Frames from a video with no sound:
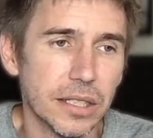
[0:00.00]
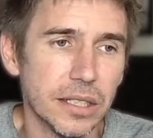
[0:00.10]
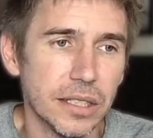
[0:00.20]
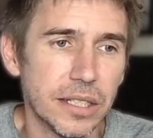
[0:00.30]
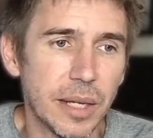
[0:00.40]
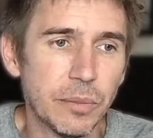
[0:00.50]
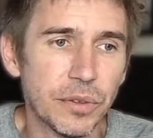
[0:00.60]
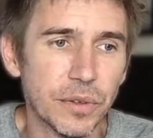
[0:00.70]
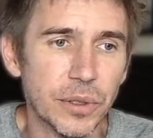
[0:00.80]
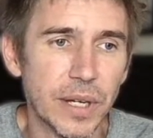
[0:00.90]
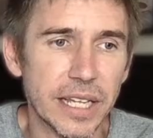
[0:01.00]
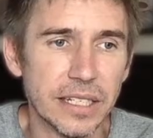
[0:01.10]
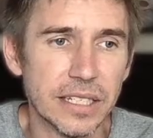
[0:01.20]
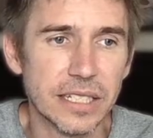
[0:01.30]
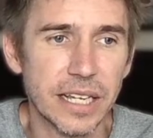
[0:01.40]
came through and
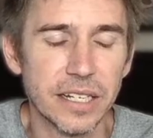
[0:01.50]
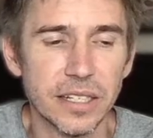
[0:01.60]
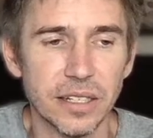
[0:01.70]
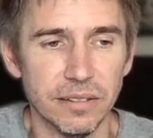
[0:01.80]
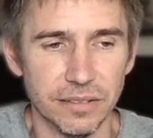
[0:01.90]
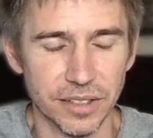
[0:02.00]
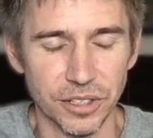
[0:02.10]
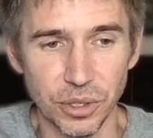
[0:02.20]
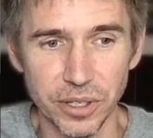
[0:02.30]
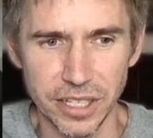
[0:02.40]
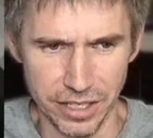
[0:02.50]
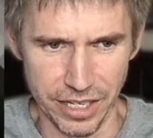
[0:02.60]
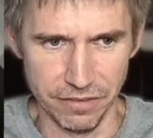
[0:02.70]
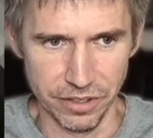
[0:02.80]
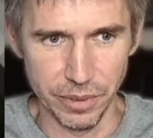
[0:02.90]
decided there's only going to
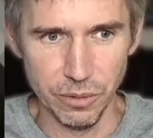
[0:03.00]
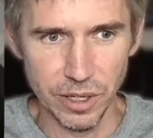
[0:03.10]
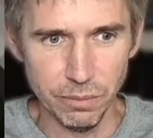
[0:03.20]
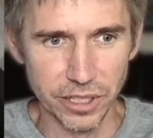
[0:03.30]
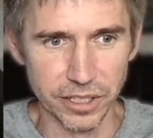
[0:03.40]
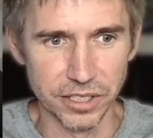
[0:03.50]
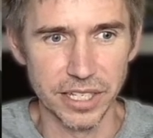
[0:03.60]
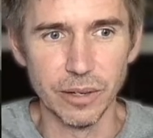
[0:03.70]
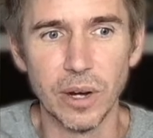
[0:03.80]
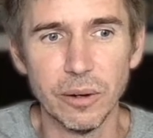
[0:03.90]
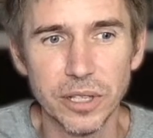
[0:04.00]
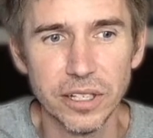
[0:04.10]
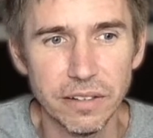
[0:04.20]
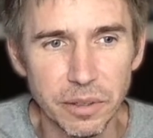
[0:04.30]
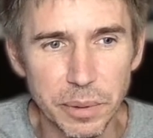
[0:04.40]
ever be one player state. Why would there
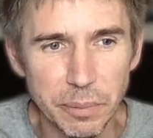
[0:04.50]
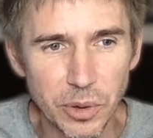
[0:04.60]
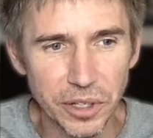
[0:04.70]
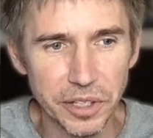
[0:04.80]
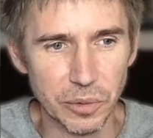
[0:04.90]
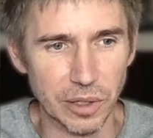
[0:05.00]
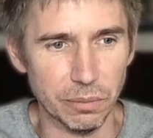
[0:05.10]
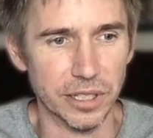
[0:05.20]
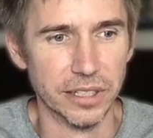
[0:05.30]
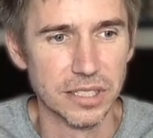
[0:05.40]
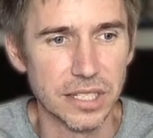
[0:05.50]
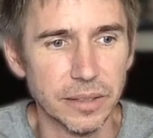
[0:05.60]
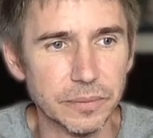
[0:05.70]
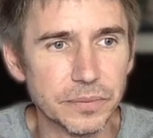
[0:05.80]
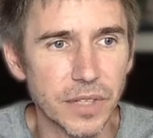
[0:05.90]
ever be more than one player state?
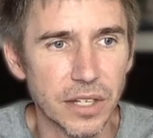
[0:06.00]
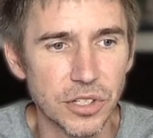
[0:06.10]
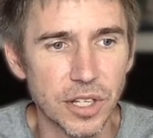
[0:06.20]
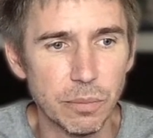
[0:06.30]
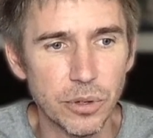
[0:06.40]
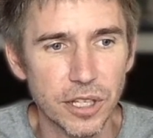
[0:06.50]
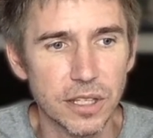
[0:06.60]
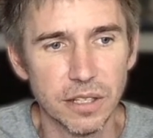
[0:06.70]
And so they put the